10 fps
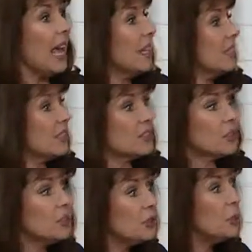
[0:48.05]
And it's
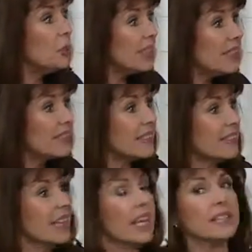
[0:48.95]
two
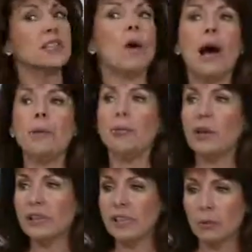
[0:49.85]
pieces. So I'm
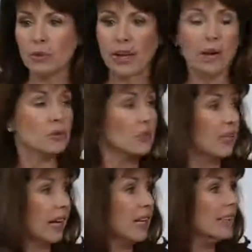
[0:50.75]
wearing it without
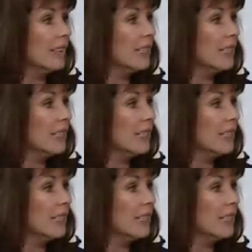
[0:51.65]
today.